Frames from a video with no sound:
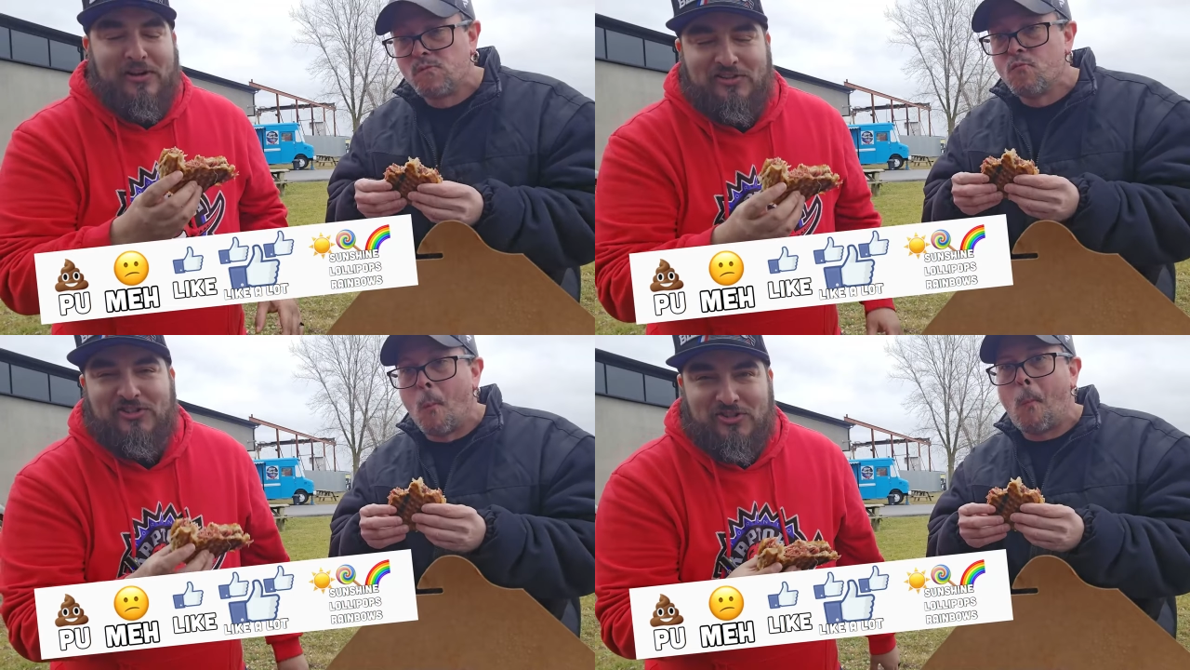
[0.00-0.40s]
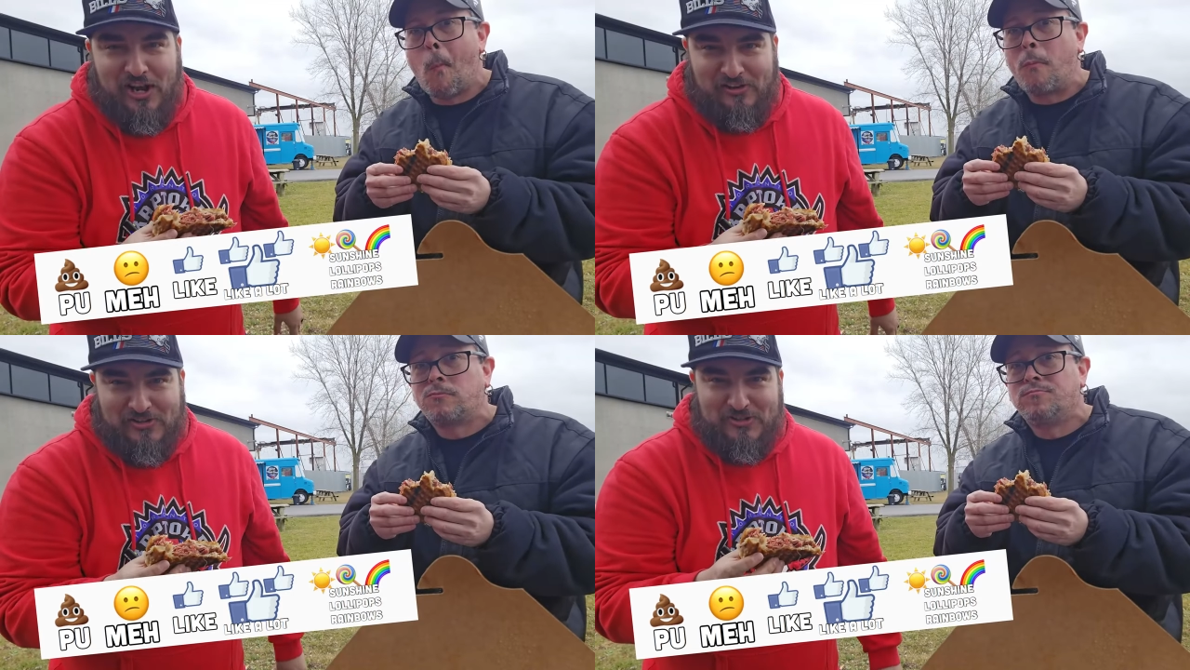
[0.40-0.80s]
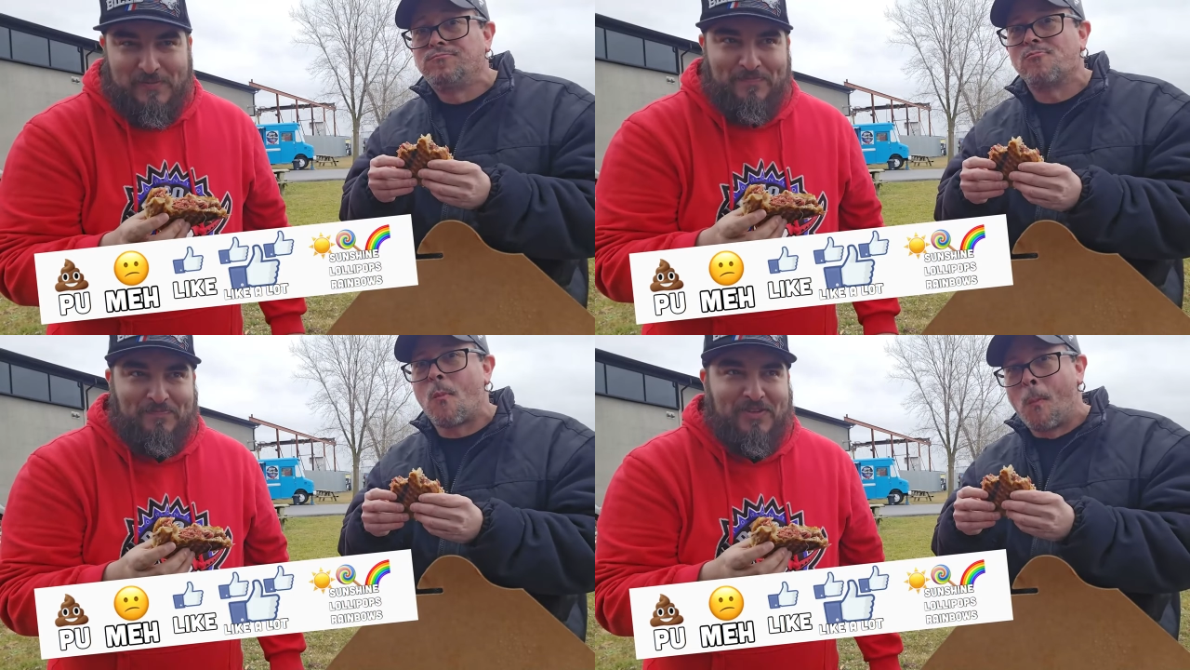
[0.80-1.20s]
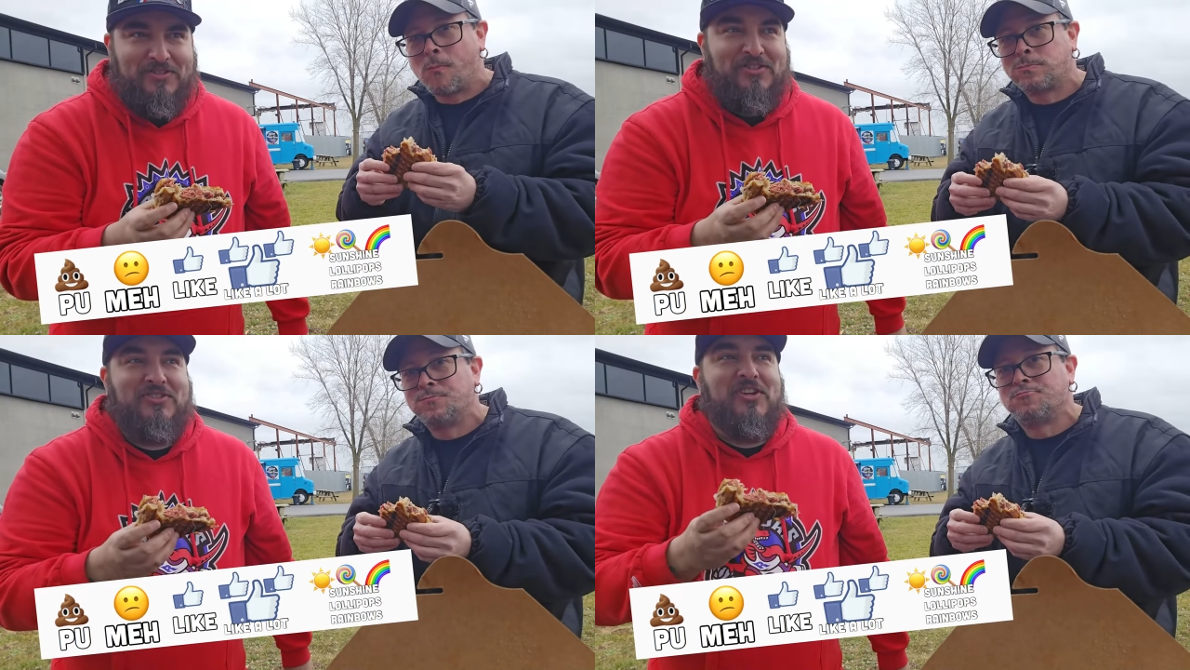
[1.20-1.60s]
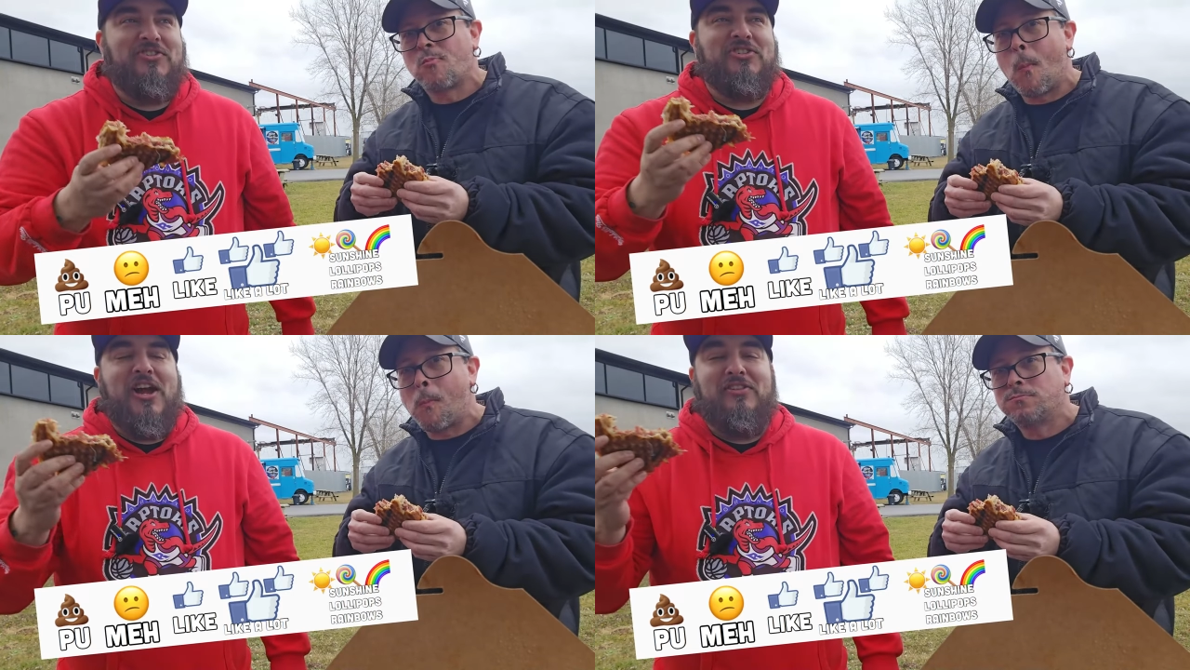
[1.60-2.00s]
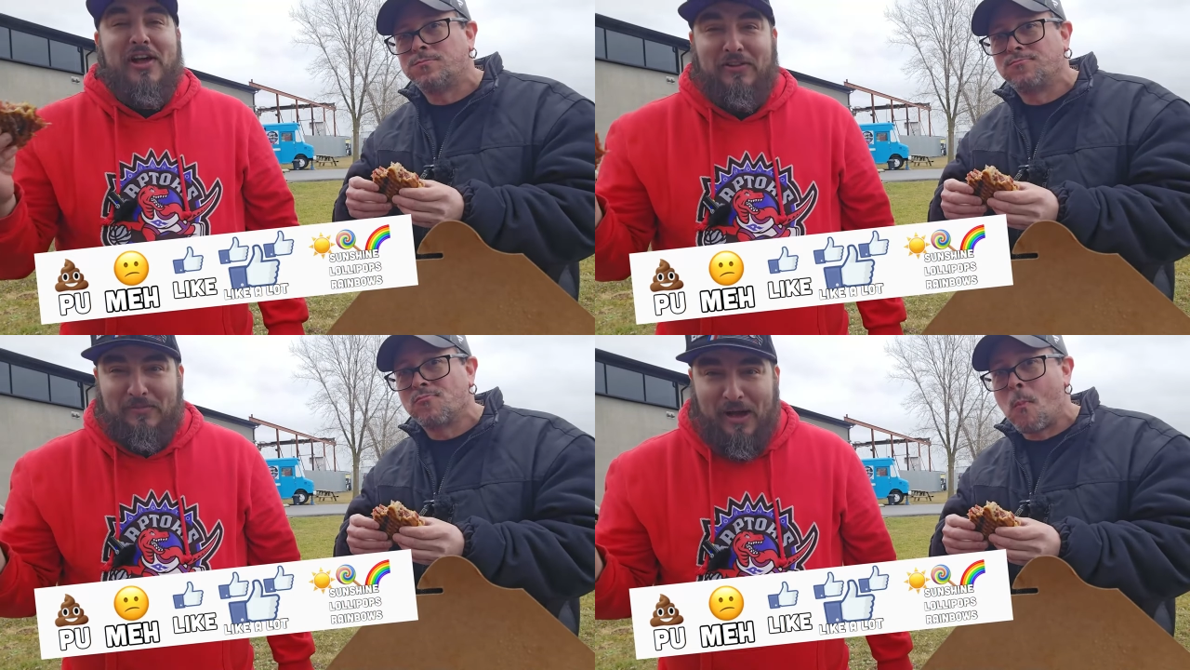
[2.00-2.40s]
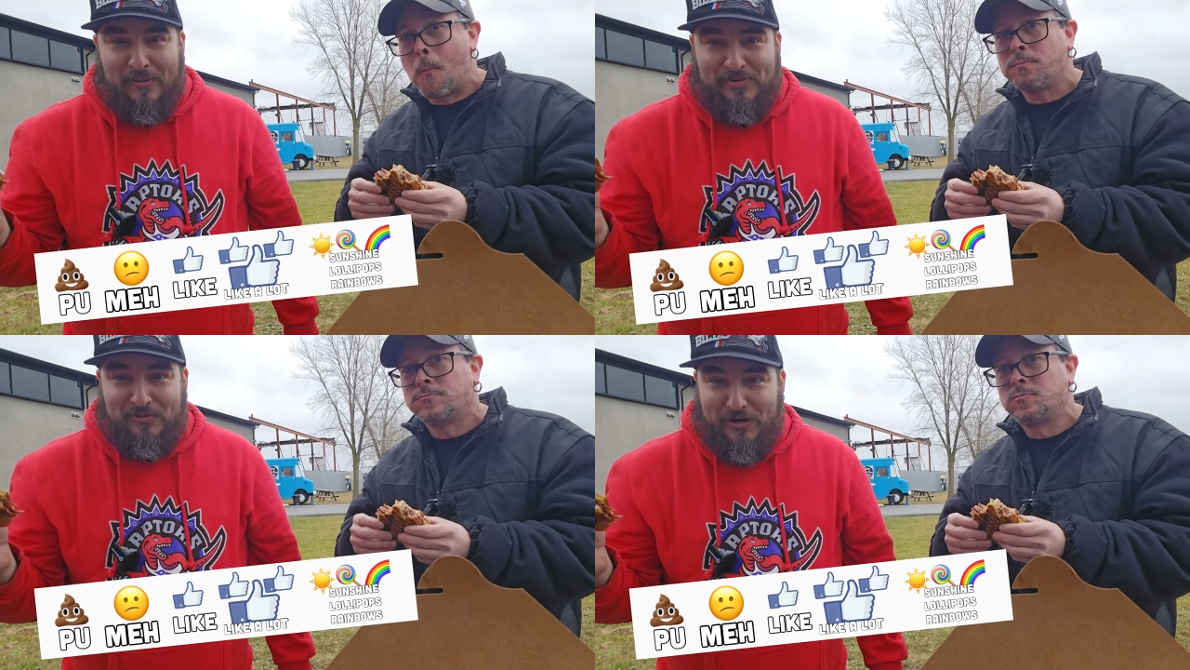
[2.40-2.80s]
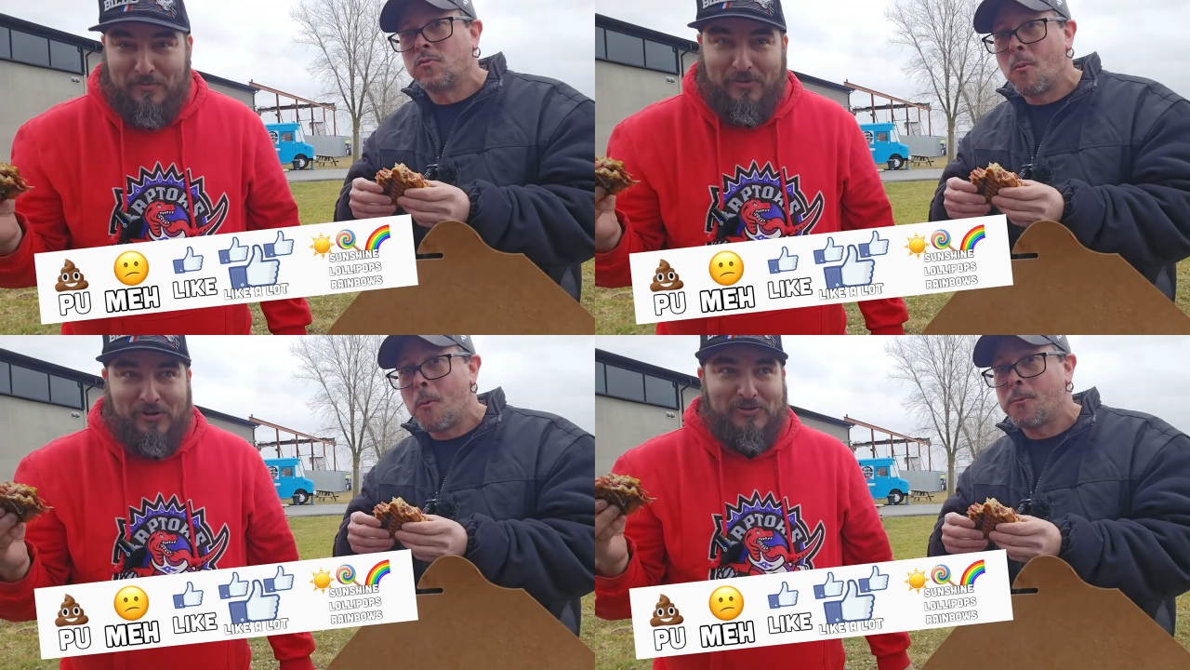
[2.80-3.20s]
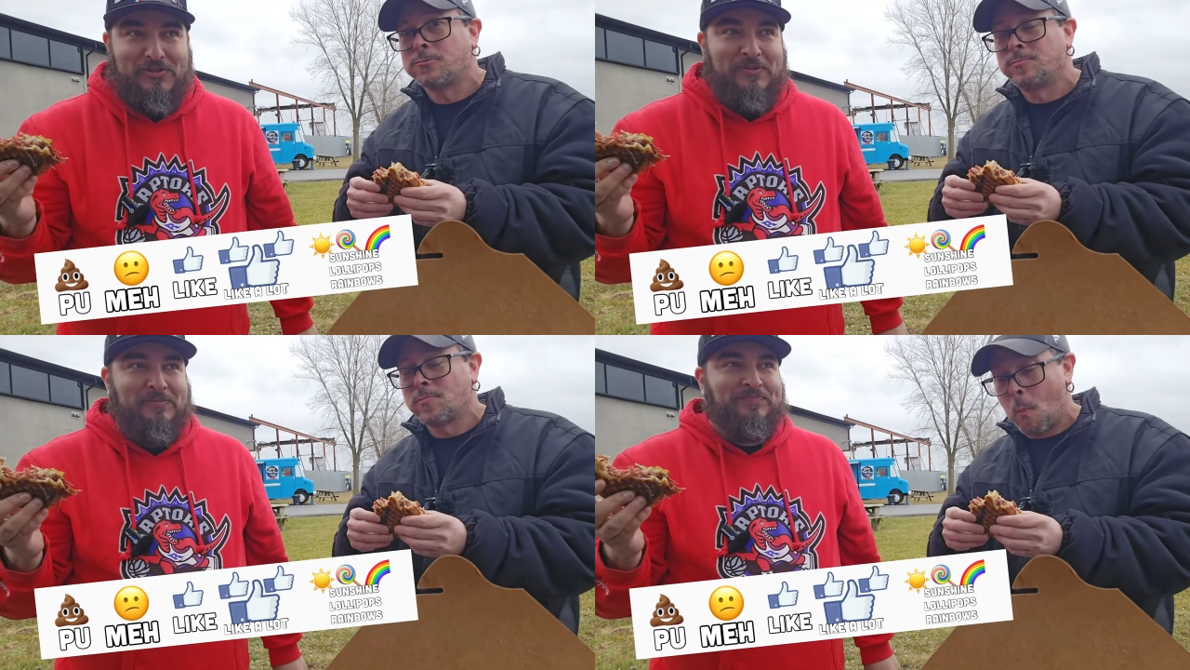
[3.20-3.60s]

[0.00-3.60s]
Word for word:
Speaker 1: it stinks, to sunshine, lollipops, and rainbows.